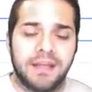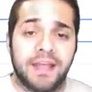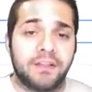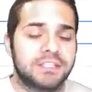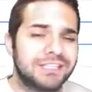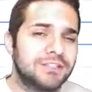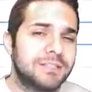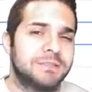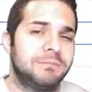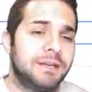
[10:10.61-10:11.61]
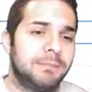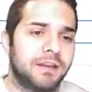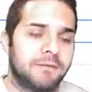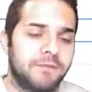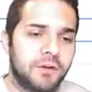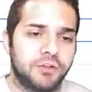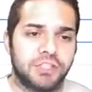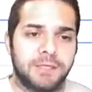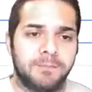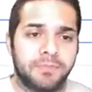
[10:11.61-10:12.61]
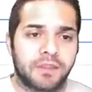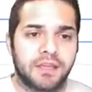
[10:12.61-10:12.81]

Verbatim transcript: And there still seems to be a bit of confusion.